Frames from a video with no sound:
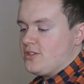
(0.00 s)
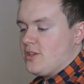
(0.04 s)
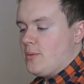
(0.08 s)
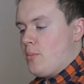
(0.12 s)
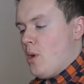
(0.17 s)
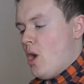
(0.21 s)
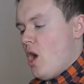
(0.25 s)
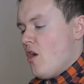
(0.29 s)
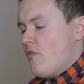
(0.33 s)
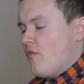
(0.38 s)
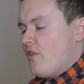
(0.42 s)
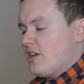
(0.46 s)
The
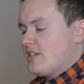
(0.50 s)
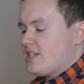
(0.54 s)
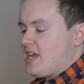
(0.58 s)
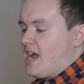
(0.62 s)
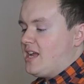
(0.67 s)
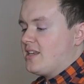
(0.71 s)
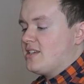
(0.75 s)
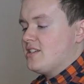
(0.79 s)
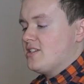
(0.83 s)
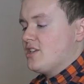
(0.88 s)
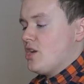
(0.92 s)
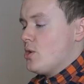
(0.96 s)
perfect
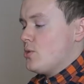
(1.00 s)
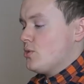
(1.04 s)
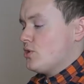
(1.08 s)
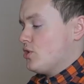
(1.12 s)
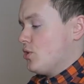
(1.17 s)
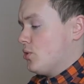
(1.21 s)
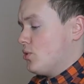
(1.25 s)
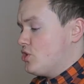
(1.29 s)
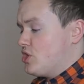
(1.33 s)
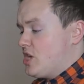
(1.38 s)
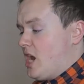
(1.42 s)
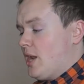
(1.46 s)
antidote
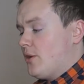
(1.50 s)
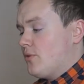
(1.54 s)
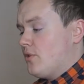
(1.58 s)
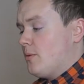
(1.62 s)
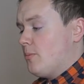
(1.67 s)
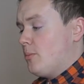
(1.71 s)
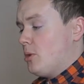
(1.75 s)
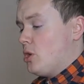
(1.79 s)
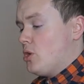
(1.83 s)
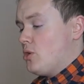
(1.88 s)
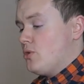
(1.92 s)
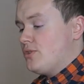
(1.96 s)
to your
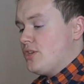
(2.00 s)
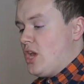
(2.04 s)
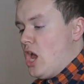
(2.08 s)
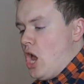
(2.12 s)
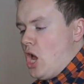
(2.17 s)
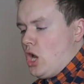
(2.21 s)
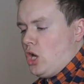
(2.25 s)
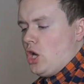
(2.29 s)
January blues,